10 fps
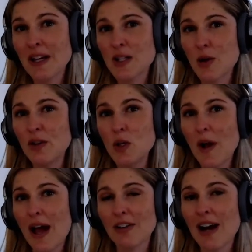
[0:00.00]
So if you
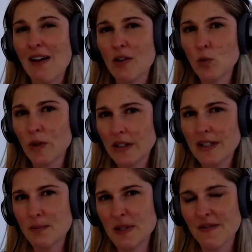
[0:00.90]
ever have a really
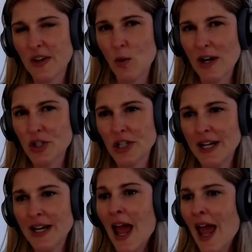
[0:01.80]
specific question